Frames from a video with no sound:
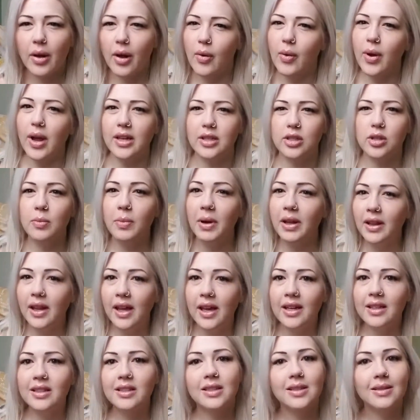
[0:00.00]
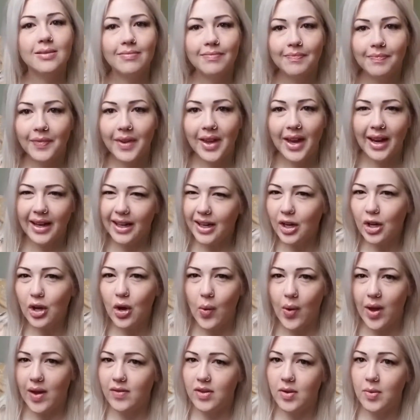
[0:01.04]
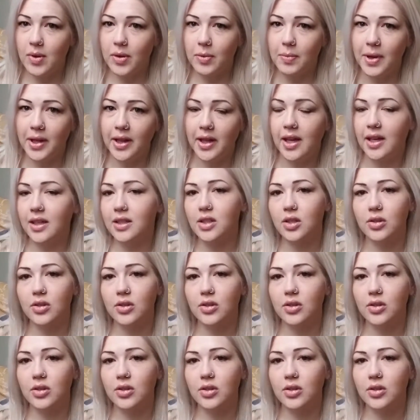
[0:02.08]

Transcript: okay, so my legs, I can go heavy with my legs.